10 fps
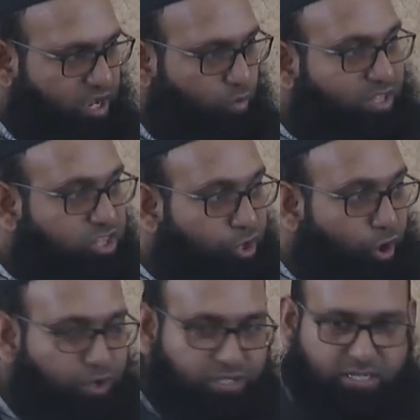with
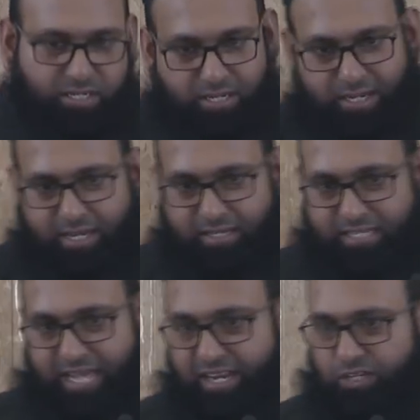thought,
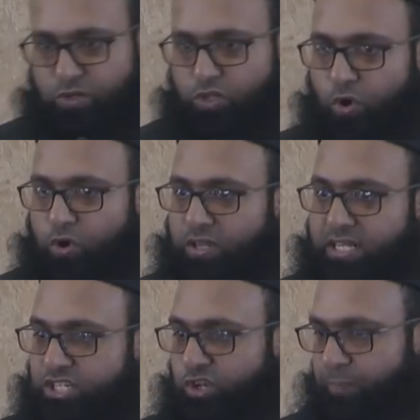decided to talk on
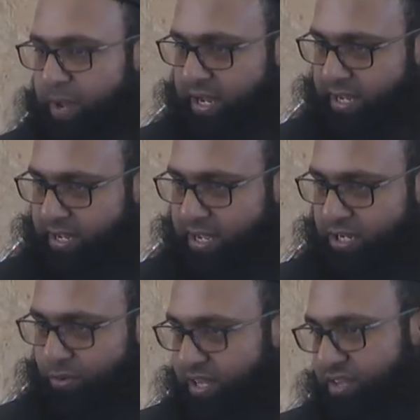this topic
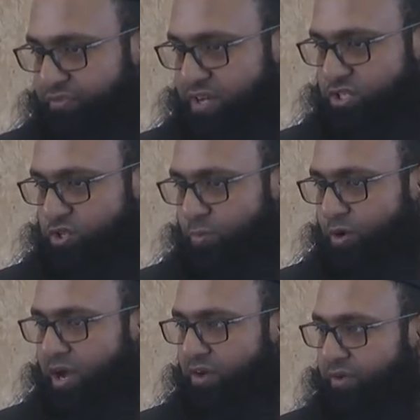during the first
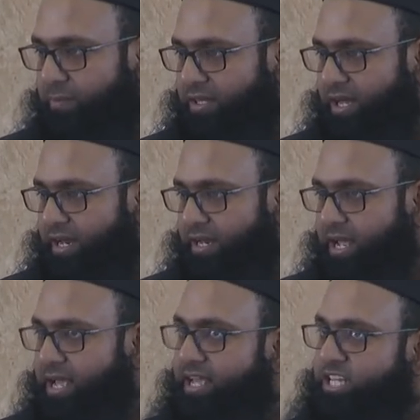Jumu'ah of Ramadan
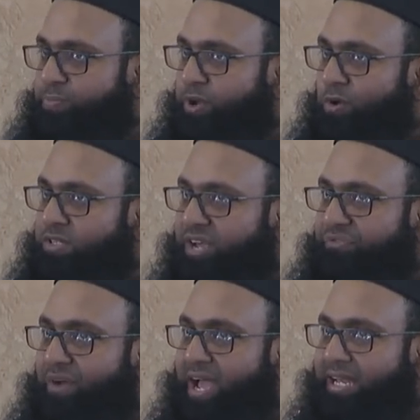is because I
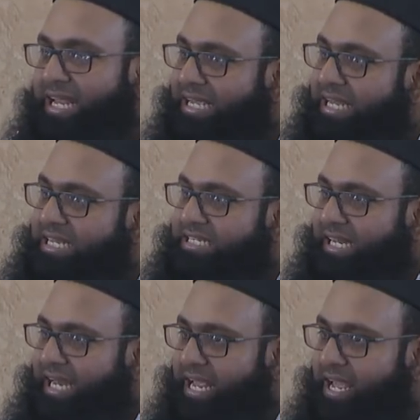find
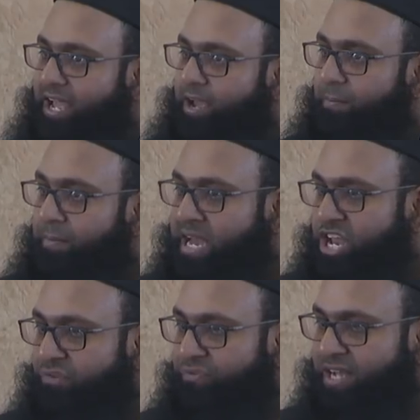increasingly
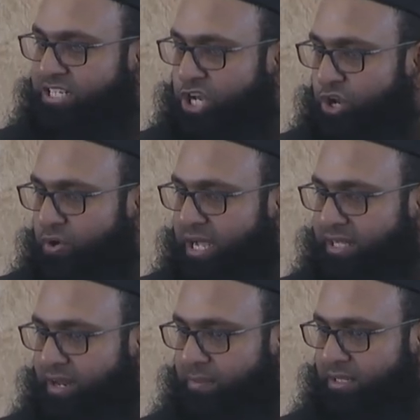many of us look
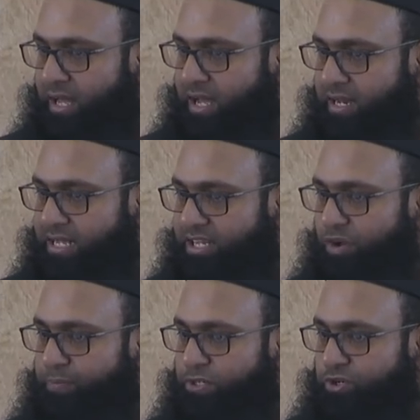at Ramadan as an
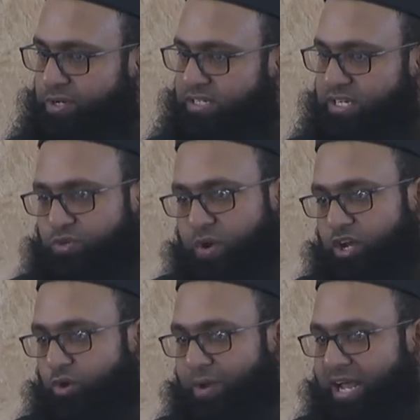opportunity to
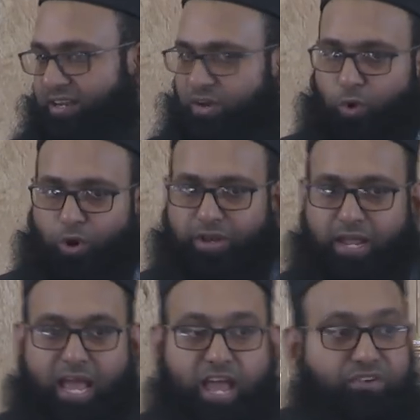accumulate reward.
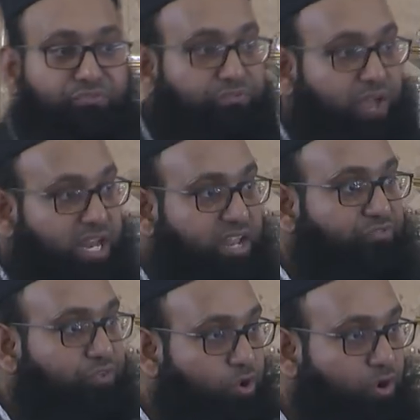Very
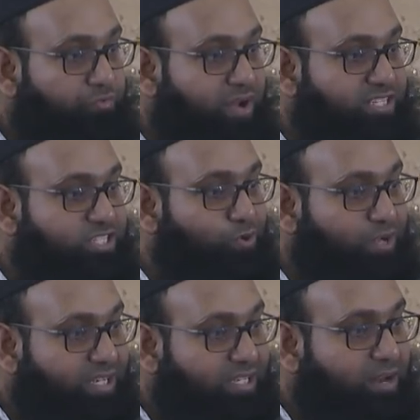few of us
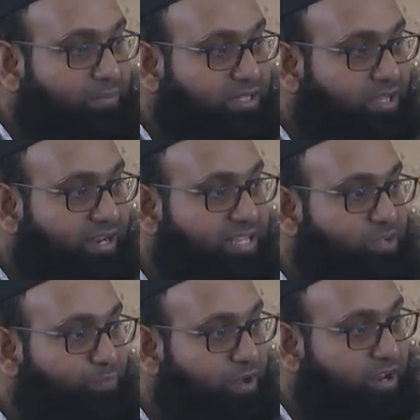look at Ramadan
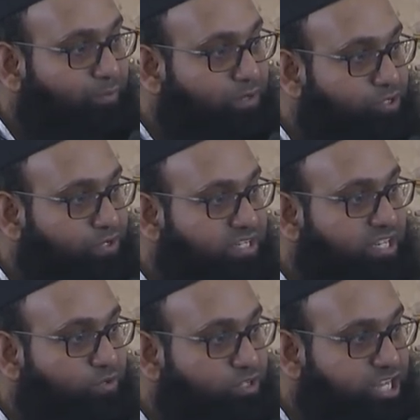as an
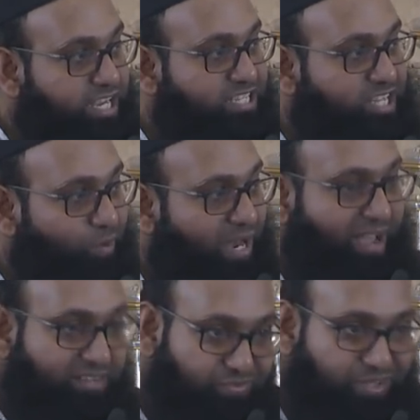opportunity to change our
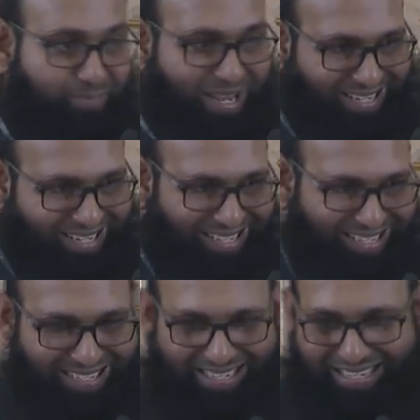lives for the better.
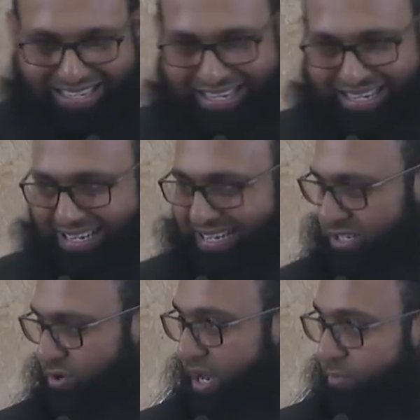
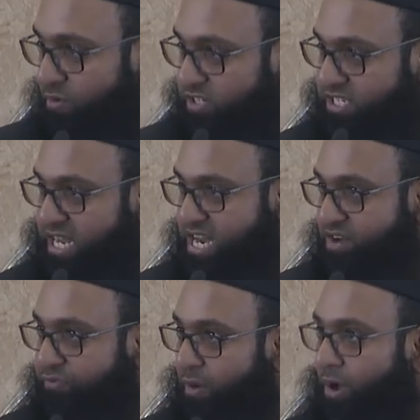To remove
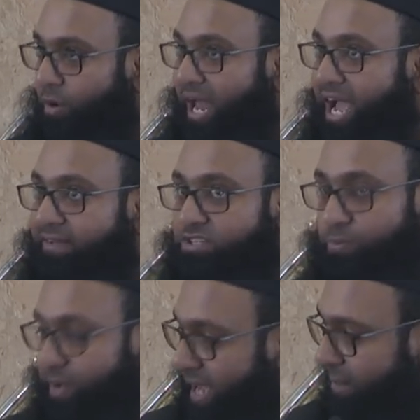sin from our lives,
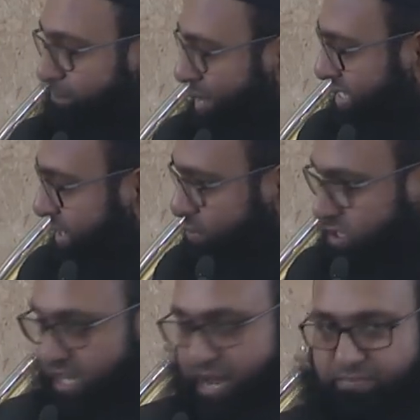to become better
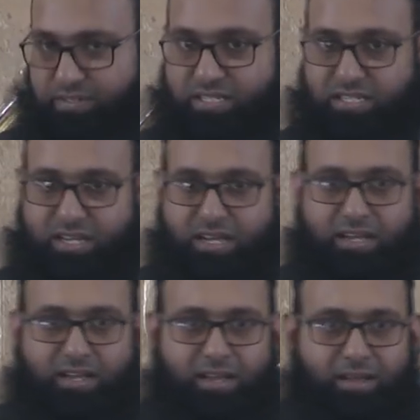Muslims,
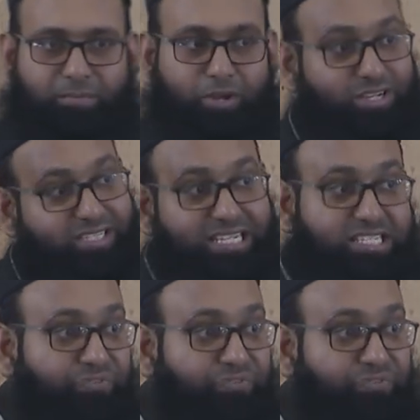because that's